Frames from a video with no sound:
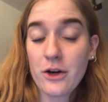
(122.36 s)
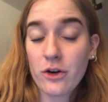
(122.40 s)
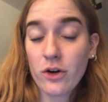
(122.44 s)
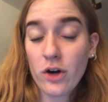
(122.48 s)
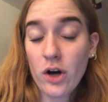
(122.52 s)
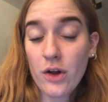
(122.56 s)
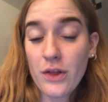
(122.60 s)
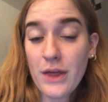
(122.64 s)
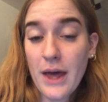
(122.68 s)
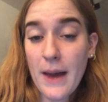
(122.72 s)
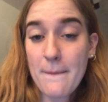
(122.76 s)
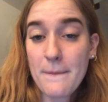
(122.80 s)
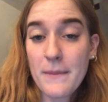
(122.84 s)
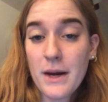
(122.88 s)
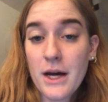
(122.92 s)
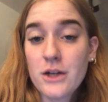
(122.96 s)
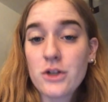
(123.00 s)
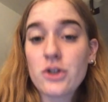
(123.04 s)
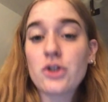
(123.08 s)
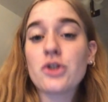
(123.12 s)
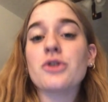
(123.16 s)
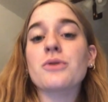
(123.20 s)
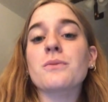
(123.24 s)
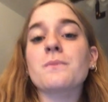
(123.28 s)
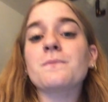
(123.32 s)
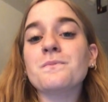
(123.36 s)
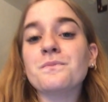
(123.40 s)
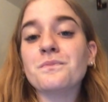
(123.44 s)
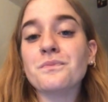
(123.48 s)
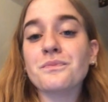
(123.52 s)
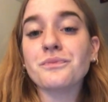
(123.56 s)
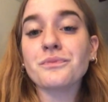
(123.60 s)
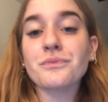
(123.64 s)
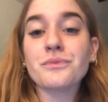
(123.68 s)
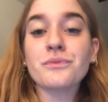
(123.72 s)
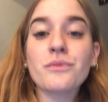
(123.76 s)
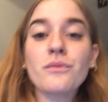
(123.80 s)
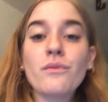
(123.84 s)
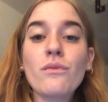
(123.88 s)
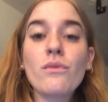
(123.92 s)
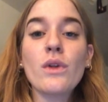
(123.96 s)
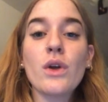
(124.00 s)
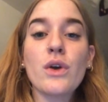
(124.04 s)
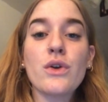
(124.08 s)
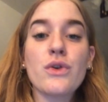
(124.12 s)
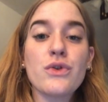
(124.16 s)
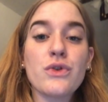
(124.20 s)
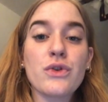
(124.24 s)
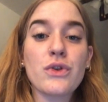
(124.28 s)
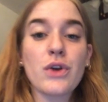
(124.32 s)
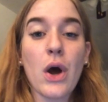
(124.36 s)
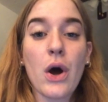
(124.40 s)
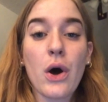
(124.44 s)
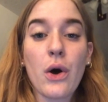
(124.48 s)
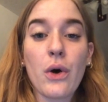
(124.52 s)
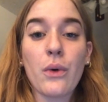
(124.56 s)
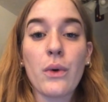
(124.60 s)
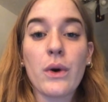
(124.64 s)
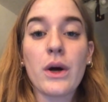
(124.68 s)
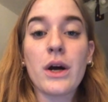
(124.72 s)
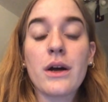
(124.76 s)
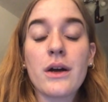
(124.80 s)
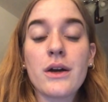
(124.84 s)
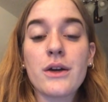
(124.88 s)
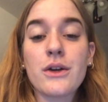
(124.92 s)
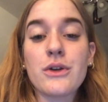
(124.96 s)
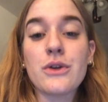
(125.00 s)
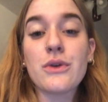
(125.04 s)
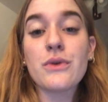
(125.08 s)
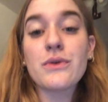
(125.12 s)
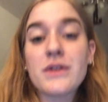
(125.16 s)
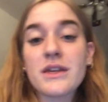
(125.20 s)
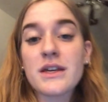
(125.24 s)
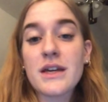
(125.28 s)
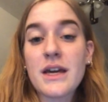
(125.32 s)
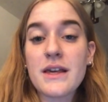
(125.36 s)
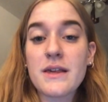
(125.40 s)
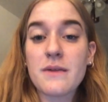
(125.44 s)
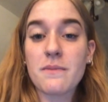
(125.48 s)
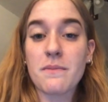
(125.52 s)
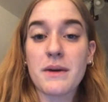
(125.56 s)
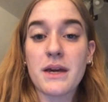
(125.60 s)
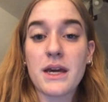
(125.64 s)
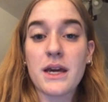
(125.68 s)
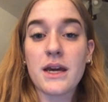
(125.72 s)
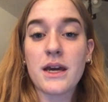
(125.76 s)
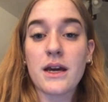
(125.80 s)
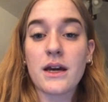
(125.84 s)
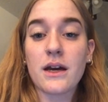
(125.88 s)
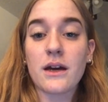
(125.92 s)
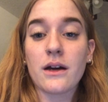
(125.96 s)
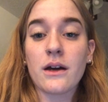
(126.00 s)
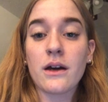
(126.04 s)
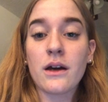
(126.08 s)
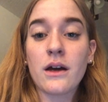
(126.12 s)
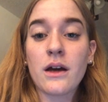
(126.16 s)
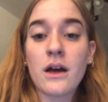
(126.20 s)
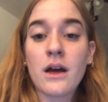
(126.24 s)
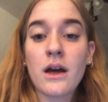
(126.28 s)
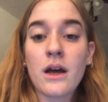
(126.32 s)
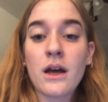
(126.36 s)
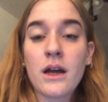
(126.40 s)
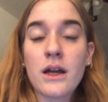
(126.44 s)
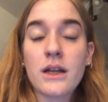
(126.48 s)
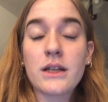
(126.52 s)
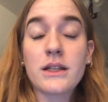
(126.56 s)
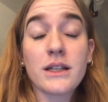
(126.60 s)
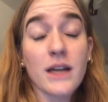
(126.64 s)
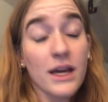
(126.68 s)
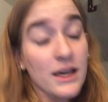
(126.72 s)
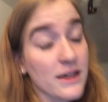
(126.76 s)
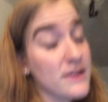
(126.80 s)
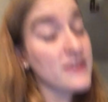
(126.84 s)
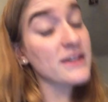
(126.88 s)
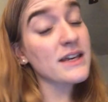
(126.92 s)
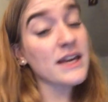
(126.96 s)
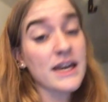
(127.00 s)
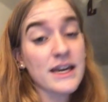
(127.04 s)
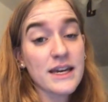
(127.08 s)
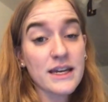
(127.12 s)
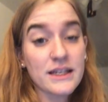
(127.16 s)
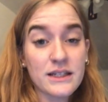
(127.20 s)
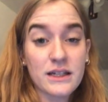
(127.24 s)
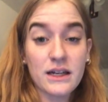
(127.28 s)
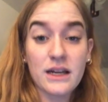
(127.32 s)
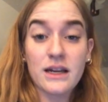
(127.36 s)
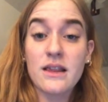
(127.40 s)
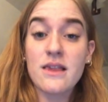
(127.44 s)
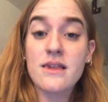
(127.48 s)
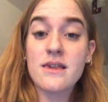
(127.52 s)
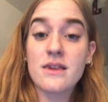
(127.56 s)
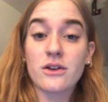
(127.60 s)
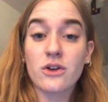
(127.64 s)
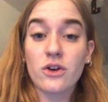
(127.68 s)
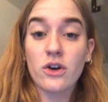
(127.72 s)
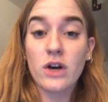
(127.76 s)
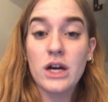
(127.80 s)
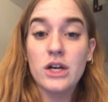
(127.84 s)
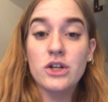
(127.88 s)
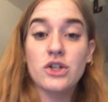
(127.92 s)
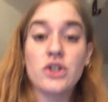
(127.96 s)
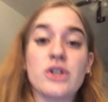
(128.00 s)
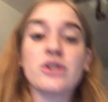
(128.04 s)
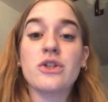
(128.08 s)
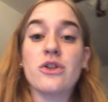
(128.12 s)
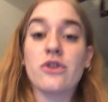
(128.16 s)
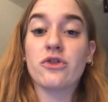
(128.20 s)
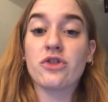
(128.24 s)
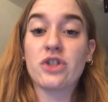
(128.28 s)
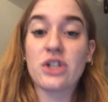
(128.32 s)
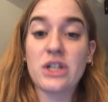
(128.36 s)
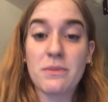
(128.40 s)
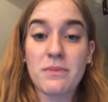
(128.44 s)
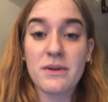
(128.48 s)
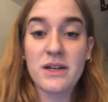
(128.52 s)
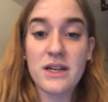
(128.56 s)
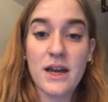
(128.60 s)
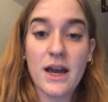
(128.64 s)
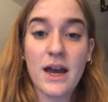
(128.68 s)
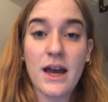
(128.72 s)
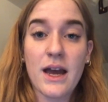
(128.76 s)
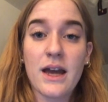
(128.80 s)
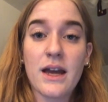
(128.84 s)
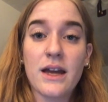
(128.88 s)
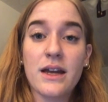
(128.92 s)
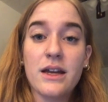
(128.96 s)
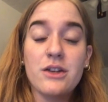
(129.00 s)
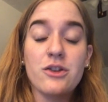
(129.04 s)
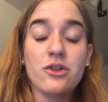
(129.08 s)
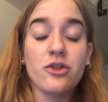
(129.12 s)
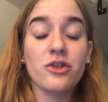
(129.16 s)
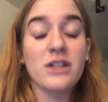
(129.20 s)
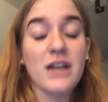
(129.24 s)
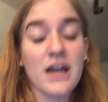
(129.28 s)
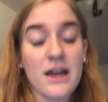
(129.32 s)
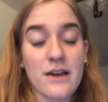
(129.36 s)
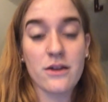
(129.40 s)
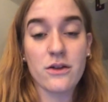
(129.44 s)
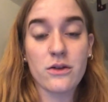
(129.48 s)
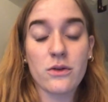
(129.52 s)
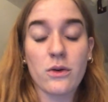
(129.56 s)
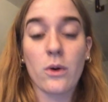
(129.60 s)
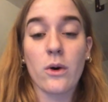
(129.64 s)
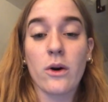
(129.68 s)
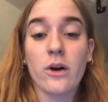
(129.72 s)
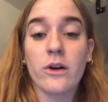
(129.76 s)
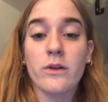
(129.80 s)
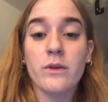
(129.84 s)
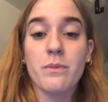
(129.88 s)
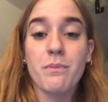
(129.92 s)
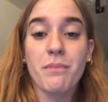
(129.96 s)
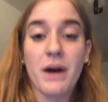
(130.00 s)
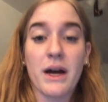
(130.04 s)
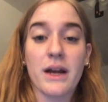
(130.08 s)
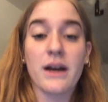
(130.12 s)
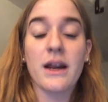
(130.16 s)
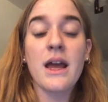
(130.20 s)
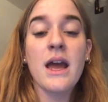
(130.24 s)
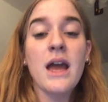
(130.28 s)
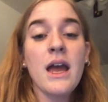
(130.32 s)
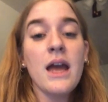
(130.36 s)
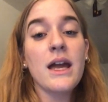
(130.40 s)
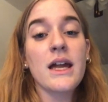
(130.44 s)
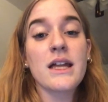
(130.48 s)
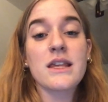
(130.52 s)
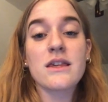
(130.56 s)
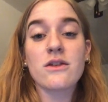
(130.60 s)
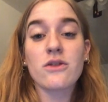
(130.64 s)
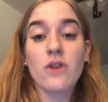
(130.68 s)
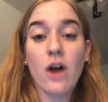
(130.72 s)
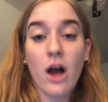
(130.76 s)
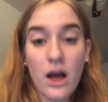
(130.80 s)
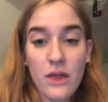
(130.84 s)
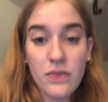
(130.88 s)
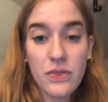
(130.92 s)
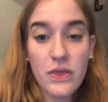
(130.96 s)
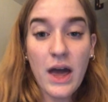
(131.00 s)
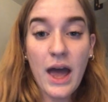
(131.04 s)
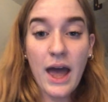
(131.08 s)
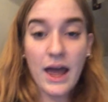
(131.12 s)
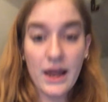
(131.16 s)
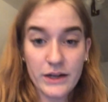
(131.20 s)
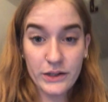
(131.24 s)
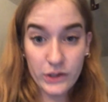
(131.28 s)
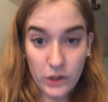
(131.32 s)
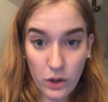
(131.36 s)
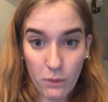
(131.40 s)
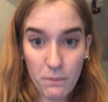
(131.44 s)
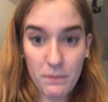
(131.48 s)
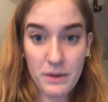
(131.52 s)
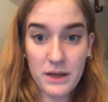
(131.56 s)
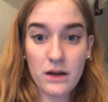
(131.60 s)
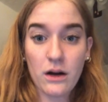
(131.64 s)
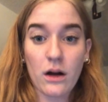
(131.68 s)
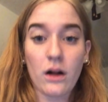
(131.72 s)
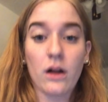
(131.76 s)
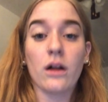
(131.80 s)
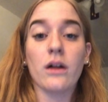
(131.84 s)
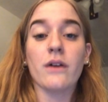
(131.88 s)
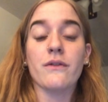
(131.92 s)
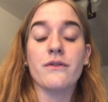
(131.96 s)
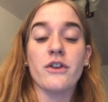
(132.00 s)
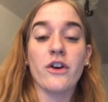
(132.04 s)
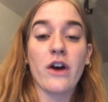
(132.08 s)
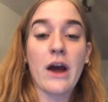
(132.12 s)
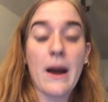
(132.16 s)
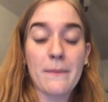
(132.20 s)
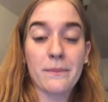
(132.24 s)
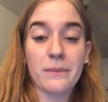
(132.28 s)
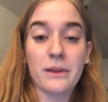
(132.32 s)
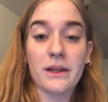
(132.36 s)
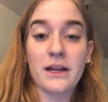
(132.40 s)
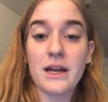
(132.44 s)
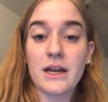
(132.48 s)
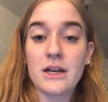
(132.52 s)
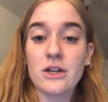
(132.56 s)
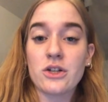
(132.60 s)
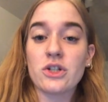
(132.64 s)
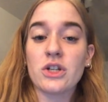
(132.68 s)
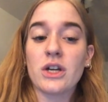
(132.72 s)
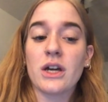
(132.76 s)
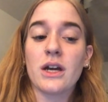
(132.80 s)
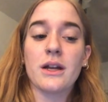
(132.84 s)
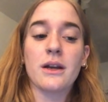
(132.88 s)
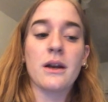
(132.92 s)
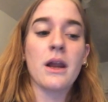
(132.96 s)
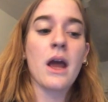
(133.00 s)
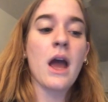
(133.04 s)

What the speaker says: all that much? So UCSB does take into consideration your GPA and your test scores, but it's not the end-all be-all of your application.